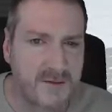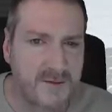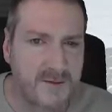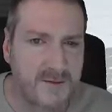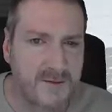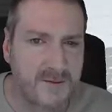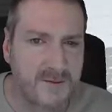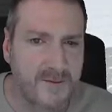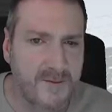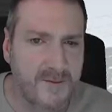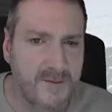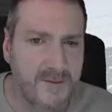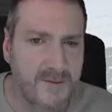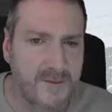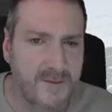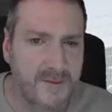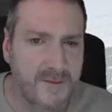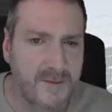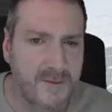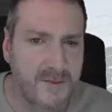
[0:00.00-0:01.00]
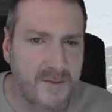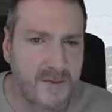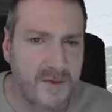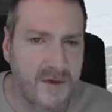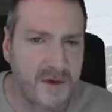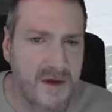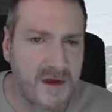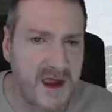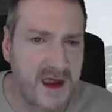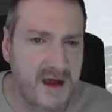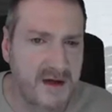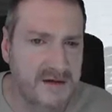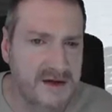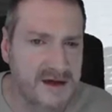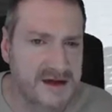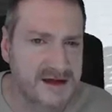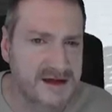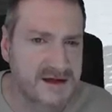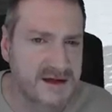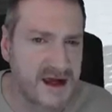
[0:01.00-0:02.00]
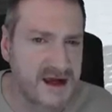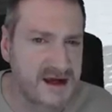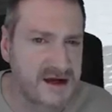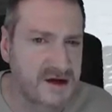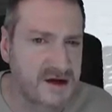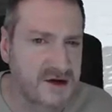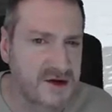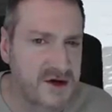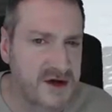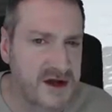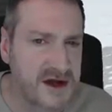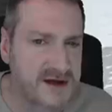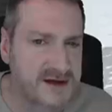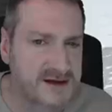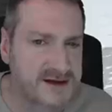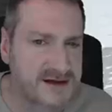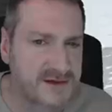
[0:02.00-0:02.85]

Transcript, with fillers: Um, now this is include here,